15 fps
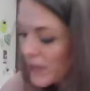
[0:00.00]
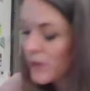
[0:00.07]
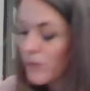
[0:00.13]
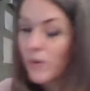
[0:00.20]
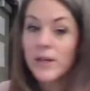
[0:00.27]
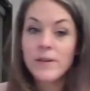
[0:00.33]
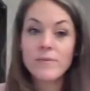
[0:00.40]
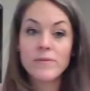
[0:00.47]

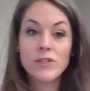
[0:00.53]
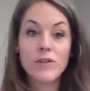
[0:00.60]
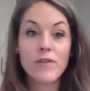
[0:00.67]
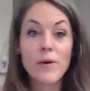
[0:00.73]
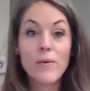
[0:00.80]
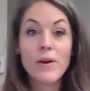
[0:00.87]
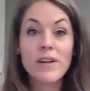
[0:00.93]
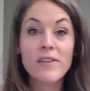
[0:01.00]
one. So if
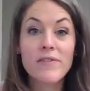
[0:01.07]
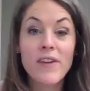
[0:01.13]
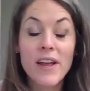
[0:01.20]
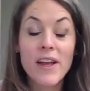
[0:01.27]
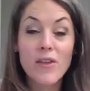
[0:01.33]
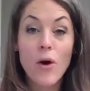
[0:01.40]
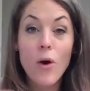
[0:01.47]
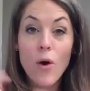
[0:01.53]
I wanted to
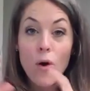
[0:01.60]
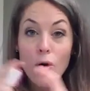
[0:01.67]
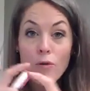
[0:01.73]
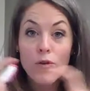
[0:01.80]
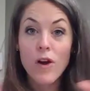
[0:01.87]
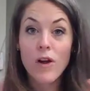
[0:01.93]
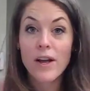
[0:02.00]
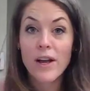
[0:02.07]
find the
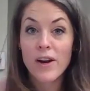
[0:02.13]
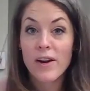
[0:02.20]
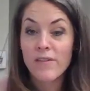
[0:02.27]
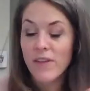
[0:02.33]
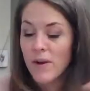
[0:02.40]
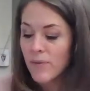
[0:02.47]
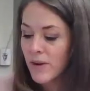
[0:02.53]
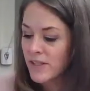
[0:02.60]
overall area of
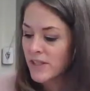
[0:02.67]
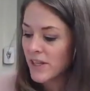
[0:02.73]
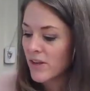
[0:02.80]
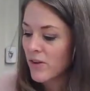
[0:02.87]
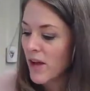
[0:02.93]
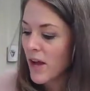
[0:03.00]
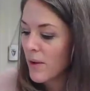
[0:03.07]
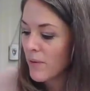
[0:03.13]
that
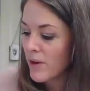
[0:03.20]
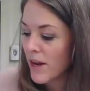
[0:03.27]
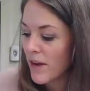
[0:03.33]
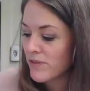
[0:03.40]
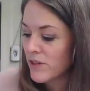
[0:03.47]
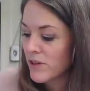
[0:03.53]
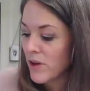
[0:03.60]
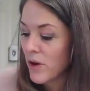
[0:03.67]
rectangle, I would have
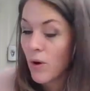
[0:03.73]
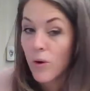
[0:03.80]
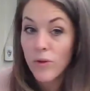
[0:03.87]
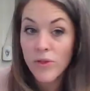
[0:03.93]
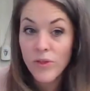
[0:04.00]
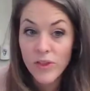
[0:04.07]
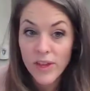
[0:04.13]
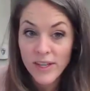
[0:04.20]
to
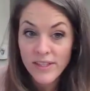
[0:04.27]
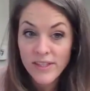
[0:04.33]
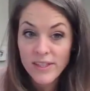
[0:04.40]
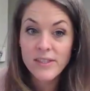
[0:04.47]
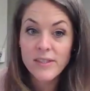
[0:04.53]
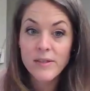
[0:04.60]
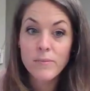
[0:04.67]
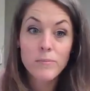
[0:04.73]
know
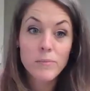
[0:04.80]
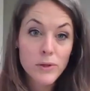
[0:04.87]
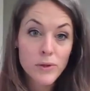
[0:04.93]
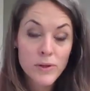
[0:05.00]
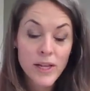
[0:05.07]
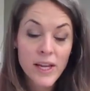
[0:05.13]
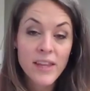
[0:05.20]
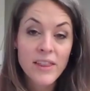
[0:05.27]
this blue
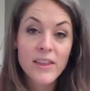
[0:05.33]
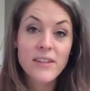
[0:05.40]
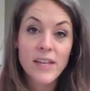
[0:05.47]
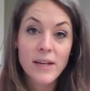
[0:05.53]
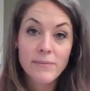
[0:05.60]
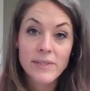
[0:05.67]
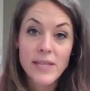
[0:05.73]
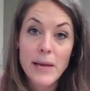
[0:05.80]
length
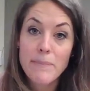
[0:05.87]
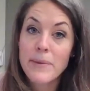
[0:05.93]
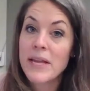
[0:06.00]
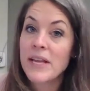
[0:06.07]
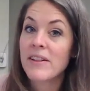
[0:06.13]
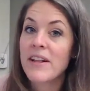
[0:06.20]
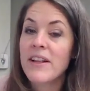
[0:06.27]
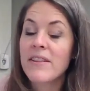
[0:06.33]
times that
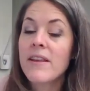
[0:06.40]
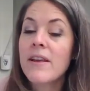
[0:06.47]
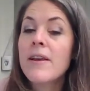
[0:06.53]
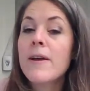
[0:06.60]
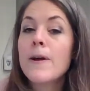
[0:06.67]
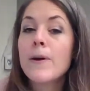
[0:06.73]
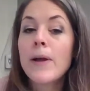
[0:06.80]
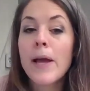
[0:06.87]
pink length.
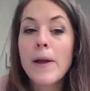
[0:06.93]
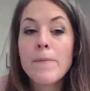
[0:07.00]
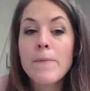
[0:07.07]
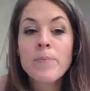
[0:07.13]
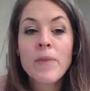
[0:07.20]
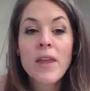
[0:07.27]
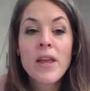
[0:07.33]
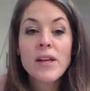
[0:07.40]
Okay,
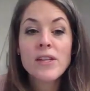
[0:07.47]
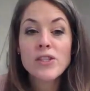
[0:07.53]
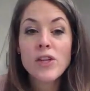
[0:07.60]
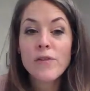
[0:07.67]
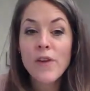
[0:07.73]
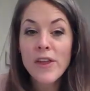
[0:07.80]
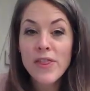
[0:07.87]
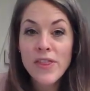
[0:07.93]
so
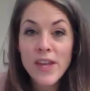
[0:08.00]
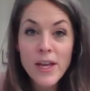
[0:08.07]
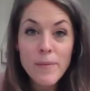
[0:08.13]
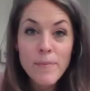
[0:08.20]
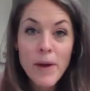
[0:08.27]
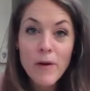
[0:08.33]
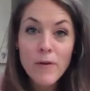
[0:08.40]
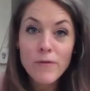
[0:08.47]
if I think
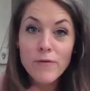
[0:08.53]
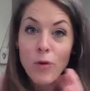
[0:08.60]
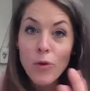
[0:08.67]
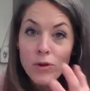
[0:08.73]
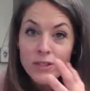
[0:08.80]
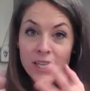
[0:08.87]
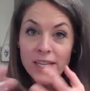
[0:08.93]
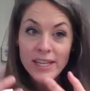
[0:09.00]
about
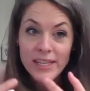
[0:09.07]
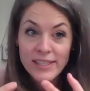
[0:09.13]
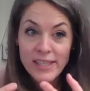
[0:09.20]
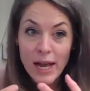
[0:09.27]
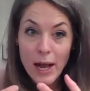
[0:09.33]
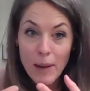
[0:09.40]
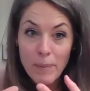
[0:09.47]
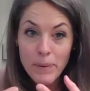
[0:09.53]
folding this
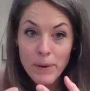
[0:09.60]
up,